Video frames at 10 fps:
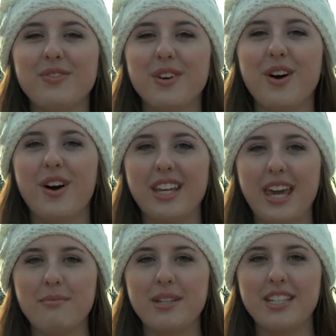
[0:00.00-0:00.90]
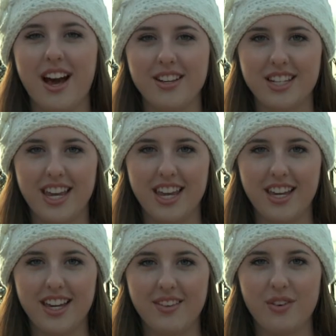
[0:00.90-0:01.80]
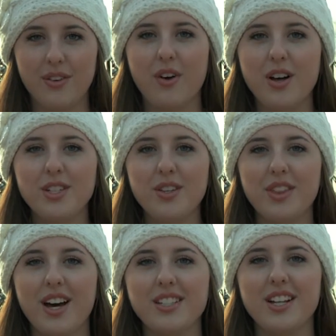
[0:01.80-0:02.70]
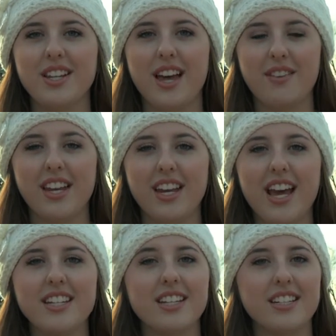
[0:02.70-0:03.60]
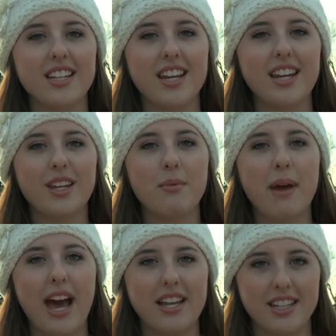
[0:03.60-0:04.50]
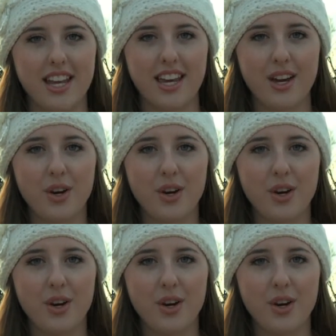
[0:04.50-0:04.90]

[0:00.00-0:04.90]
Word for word: for on-campus housing for fall 2011 has exceeded capacity